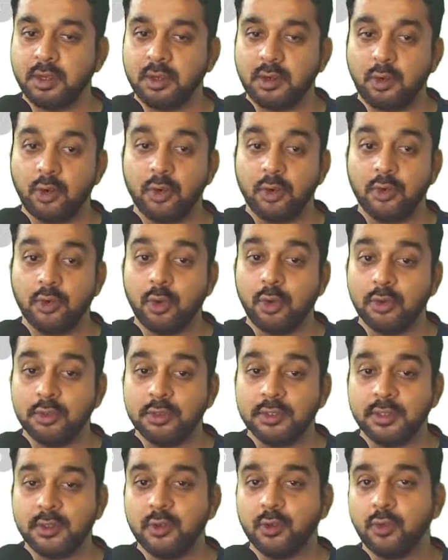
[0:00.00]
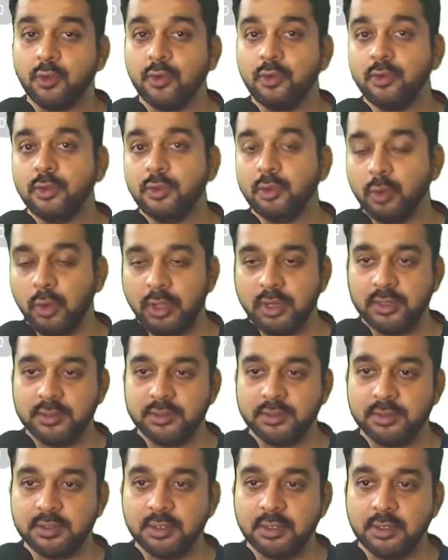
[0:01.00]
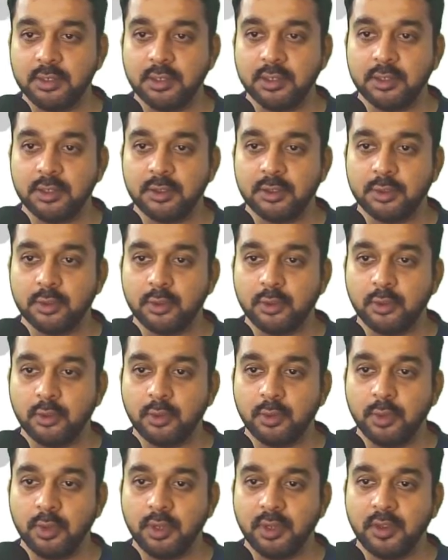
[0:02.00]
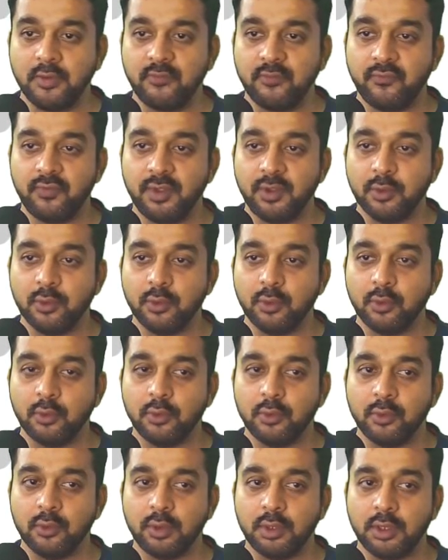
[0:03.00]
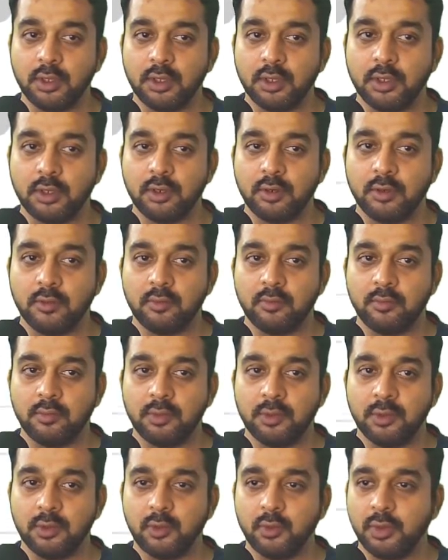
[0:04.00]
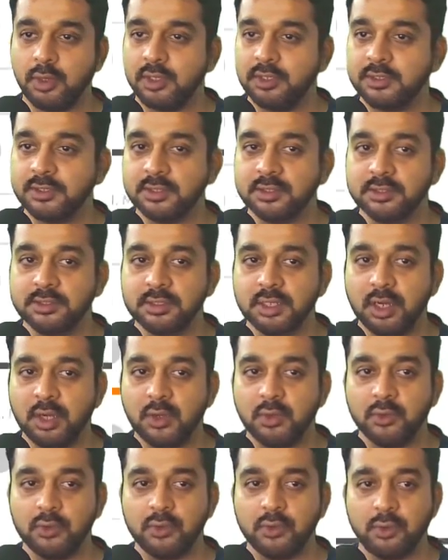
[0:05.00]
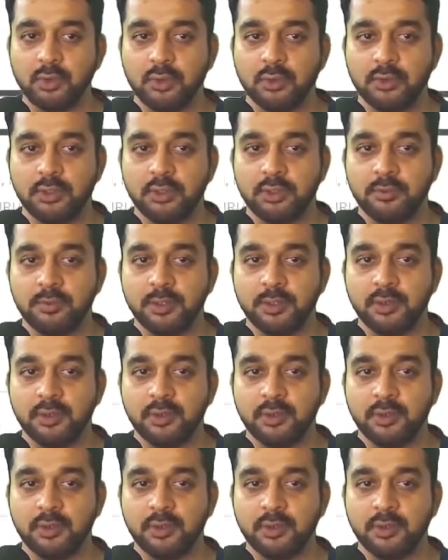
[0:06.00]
non-secure URLs. So if we go a little down on this particular